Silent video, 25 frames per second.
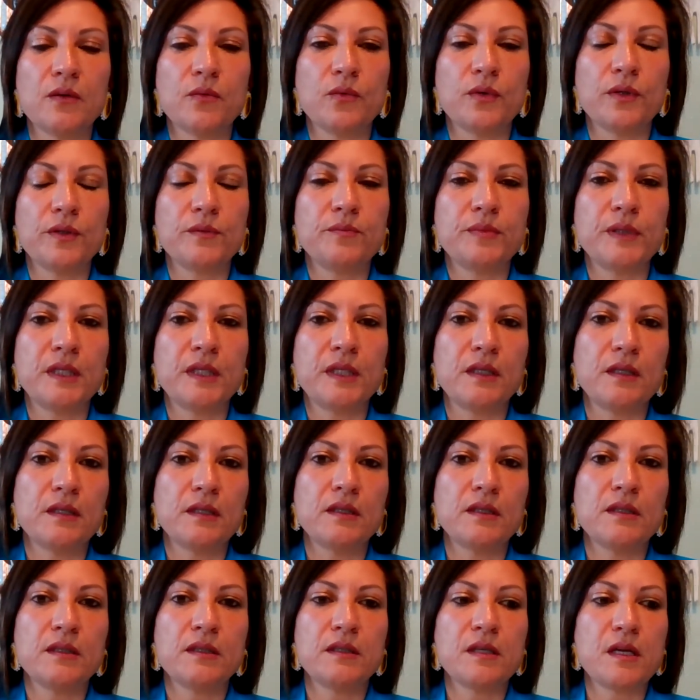It would
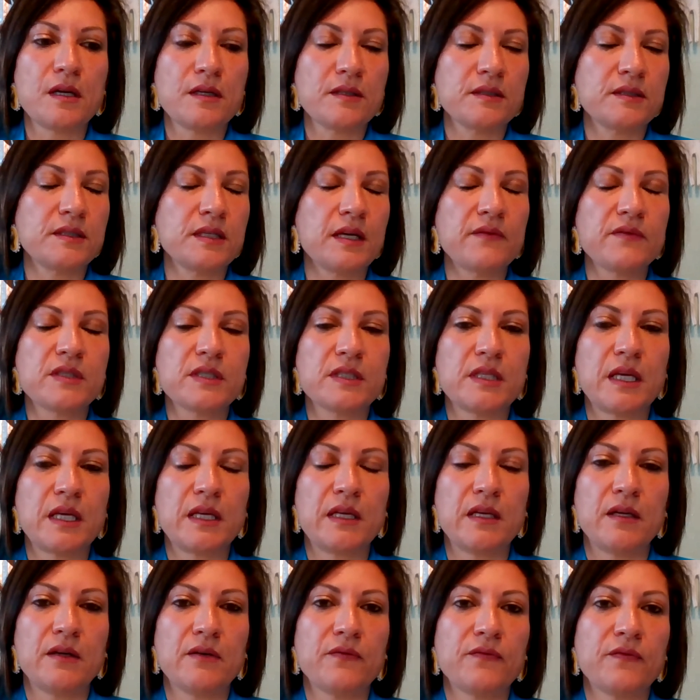be
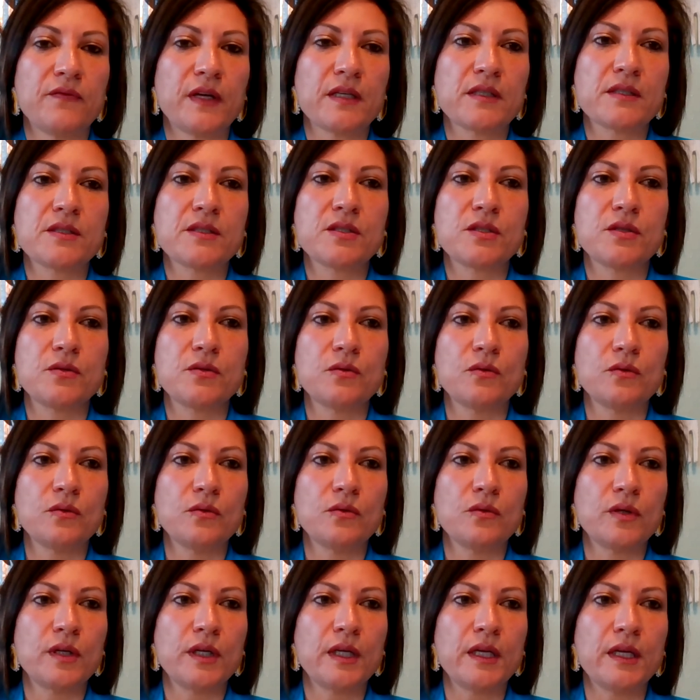devastating effects
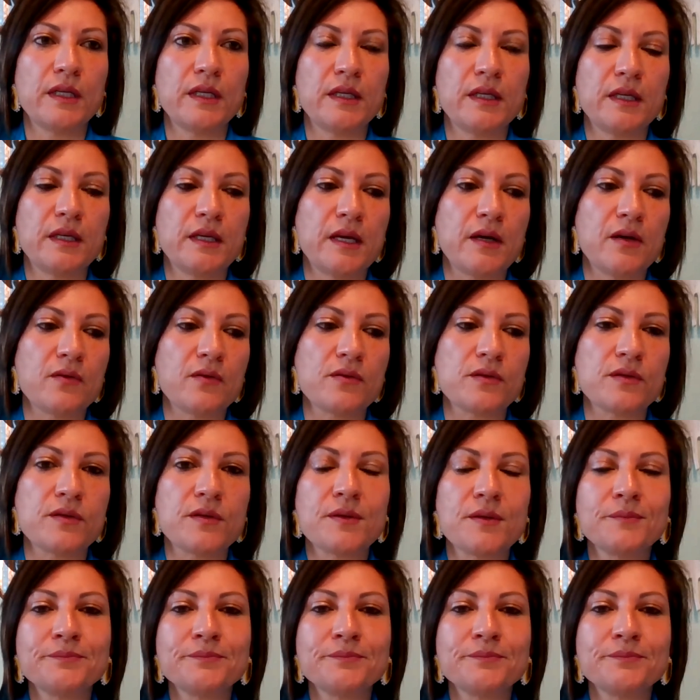to Indian health.